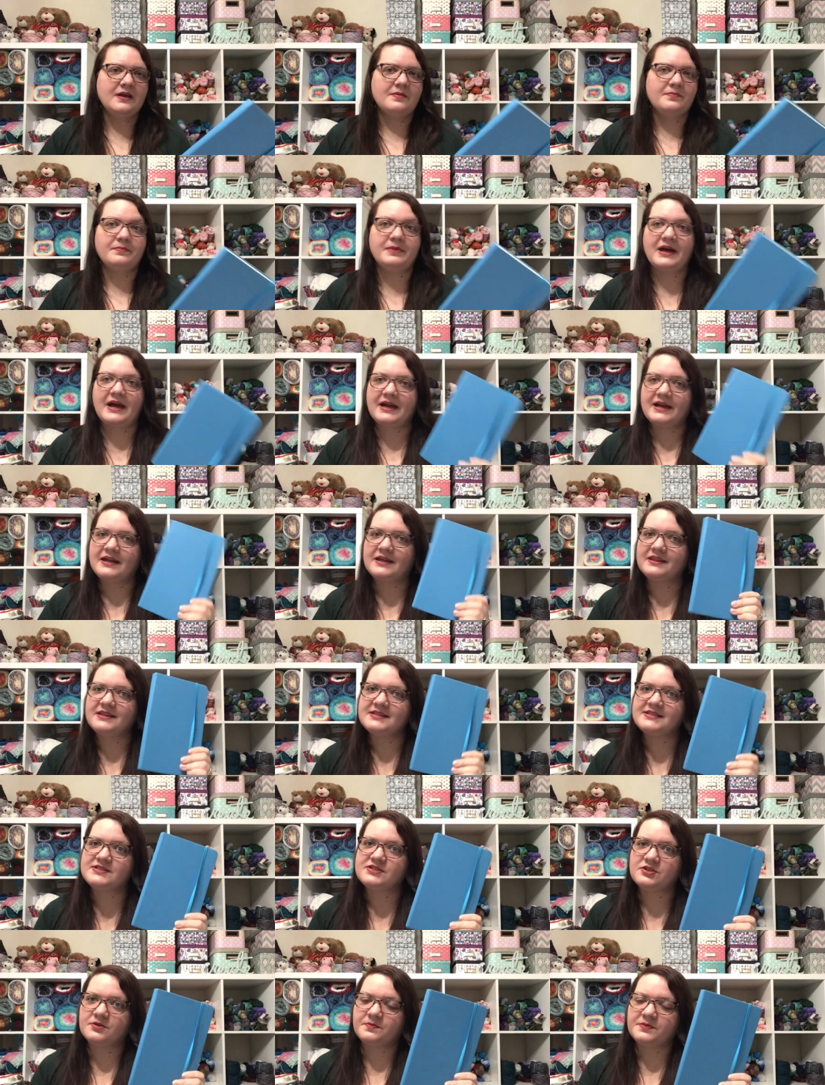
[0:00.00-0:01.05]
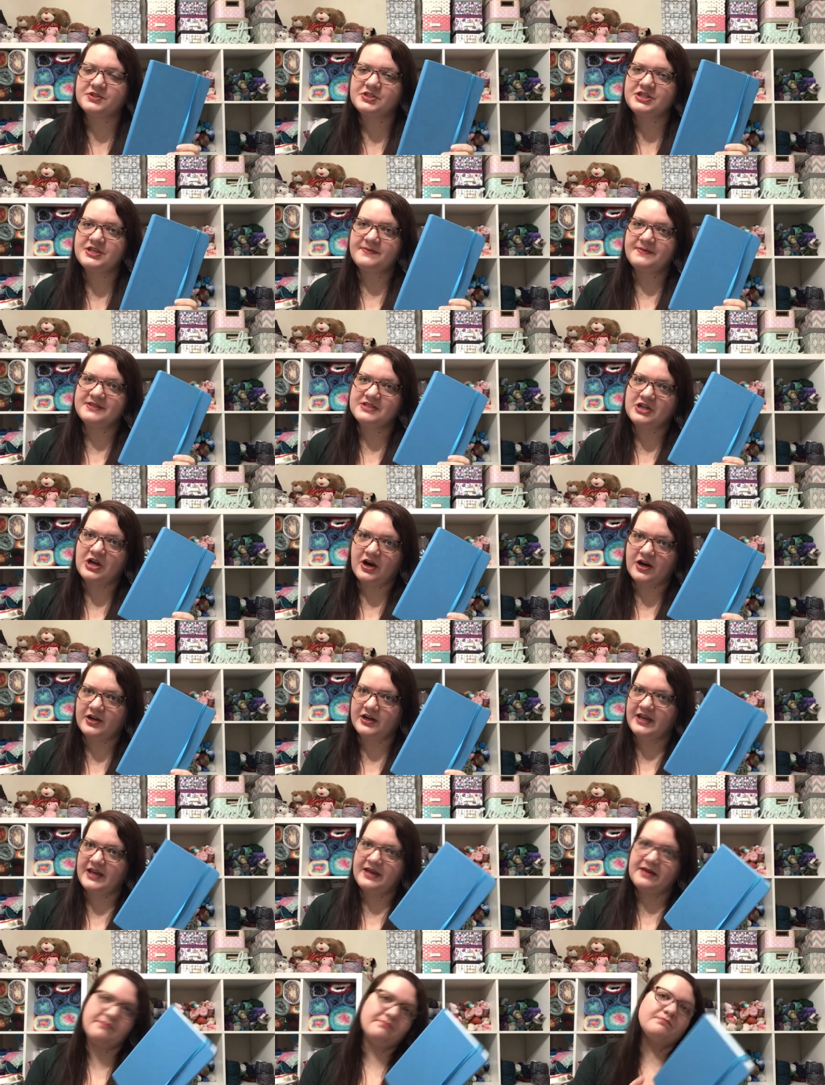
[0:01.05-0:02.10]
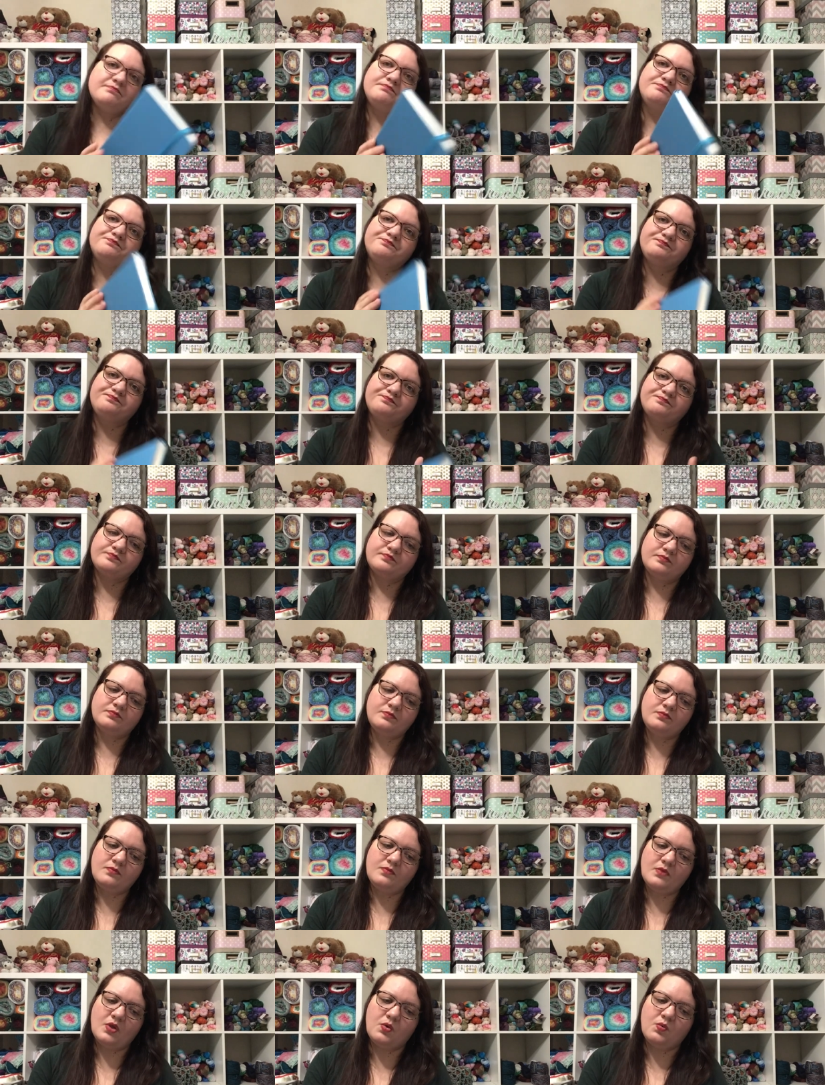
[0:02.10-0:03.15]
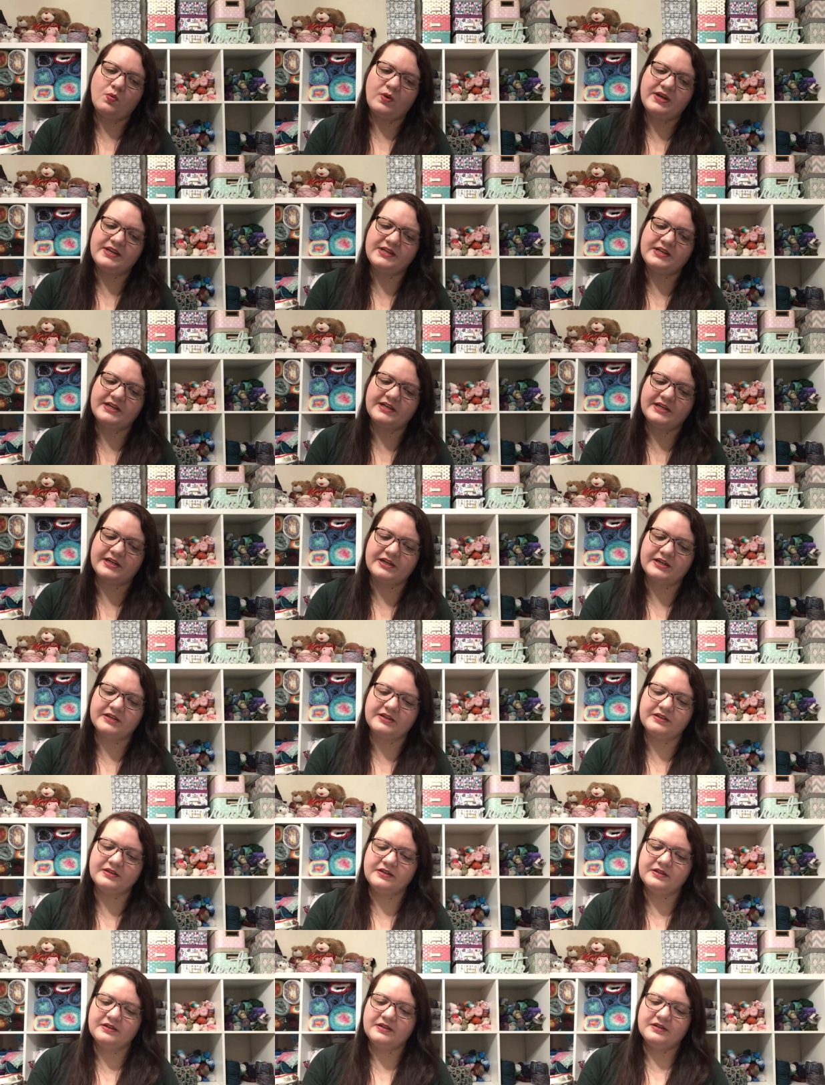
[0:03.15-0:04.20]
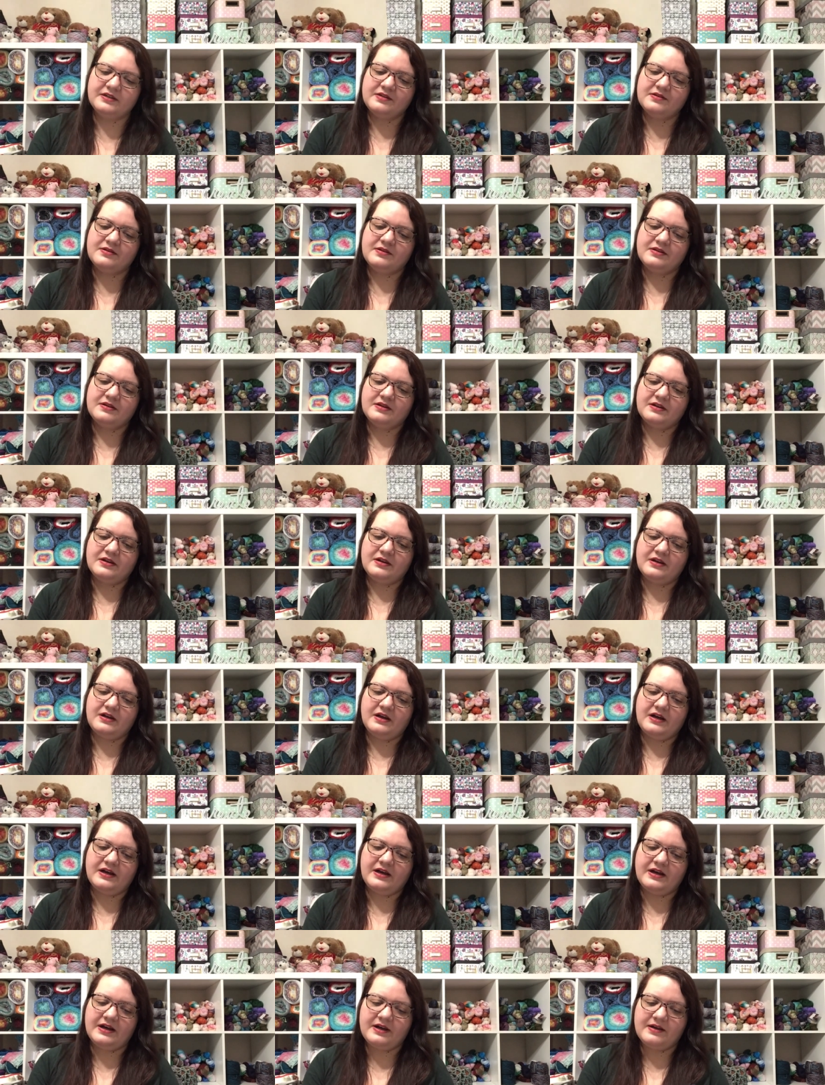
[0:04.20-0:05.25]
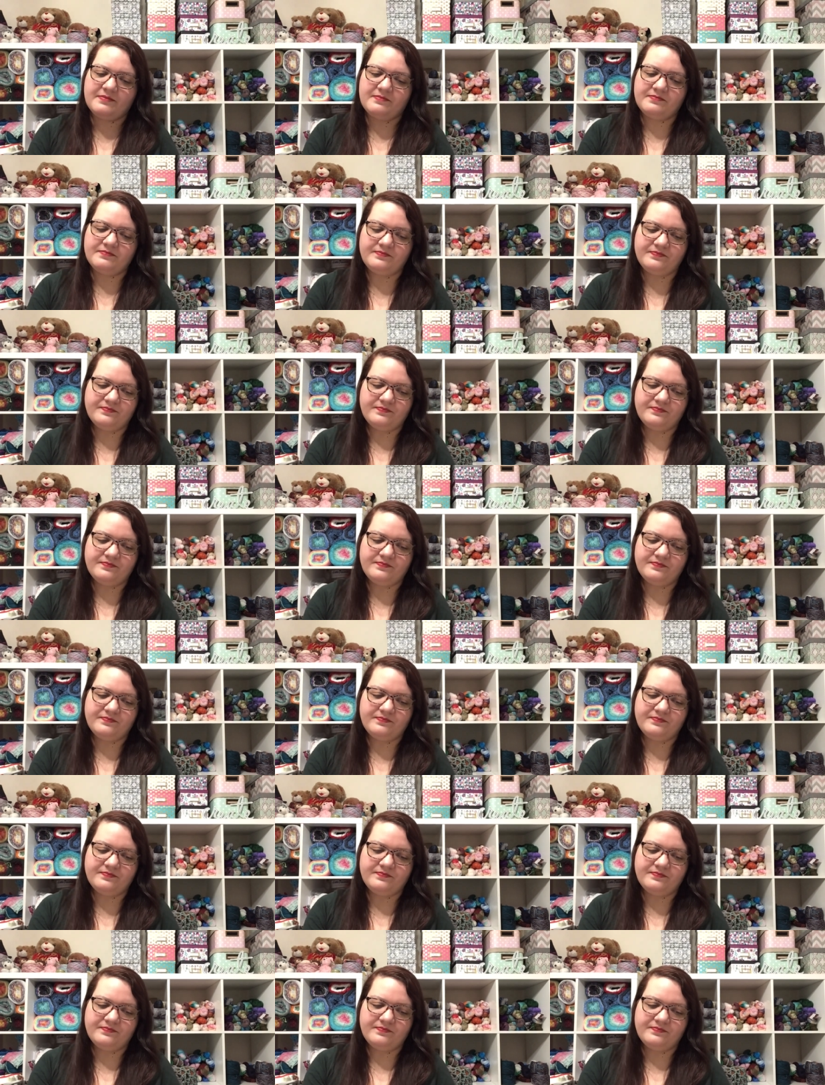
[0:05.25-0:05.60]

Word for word: But I got this super cheap at Target one year. Um,